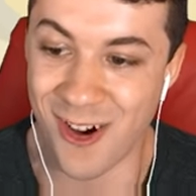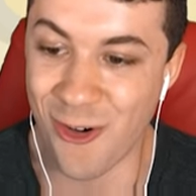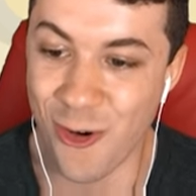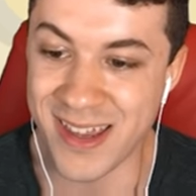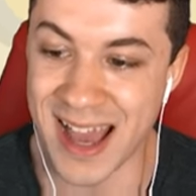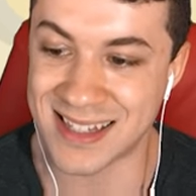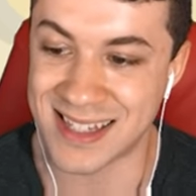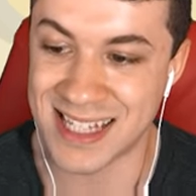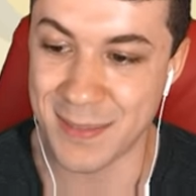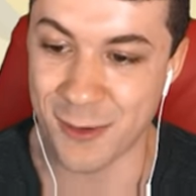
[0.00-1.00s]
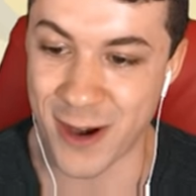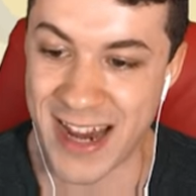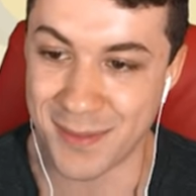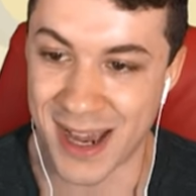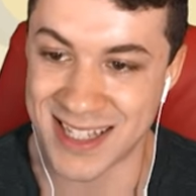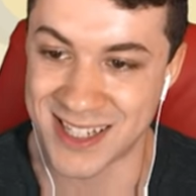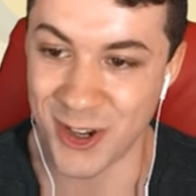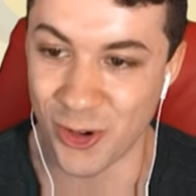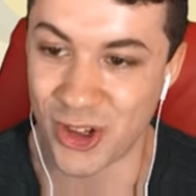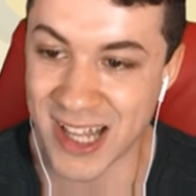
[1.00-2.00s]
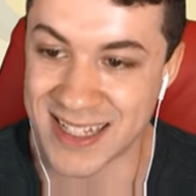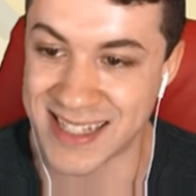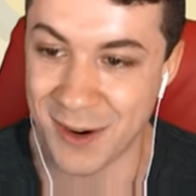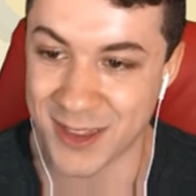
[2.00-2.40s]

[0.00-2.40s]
Ooh, yes, this is gonna be randomized too. Let's see